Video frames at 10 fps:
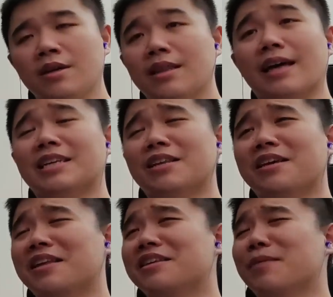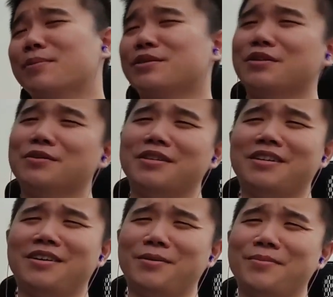That's how they end the episode.
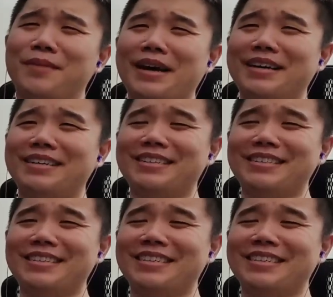Oh man.